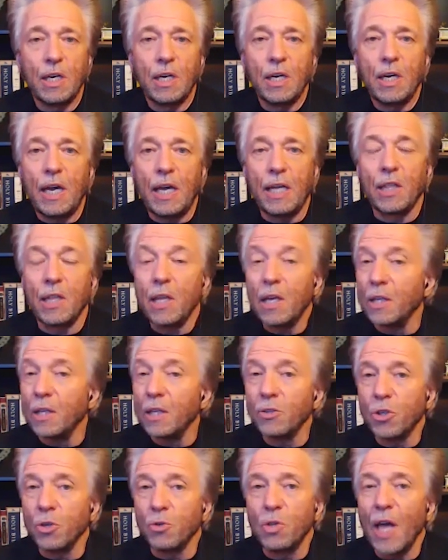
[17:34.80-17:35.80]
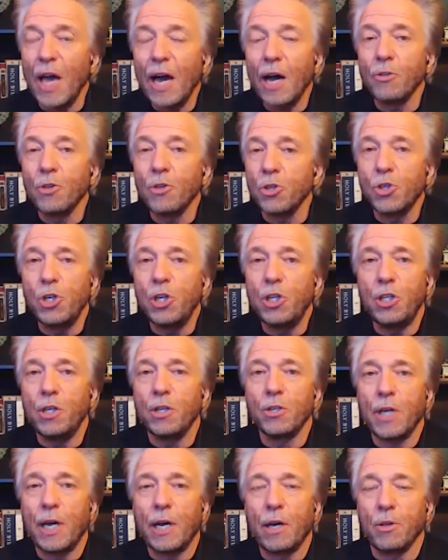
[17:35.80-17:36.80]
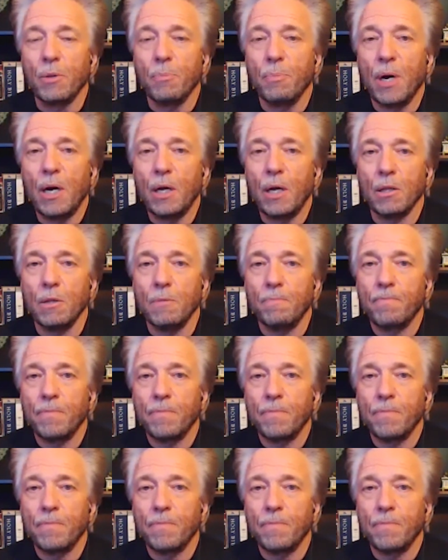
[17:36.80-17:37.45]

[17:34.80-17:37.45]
And so now the genie is out of the bottle.